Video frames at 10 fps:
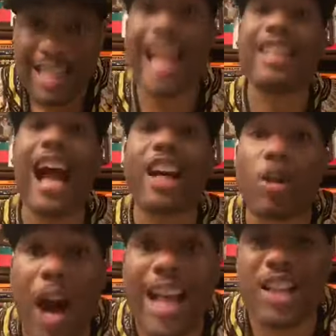That's how
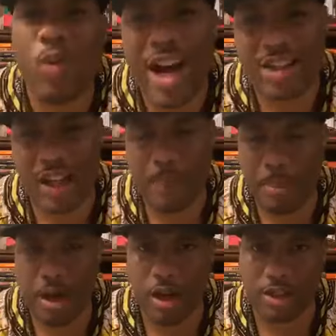crazy Western
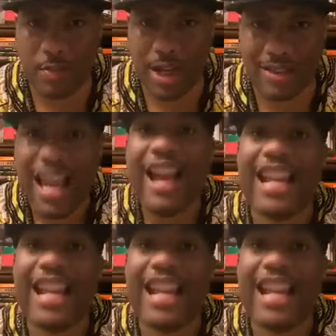imperialism is.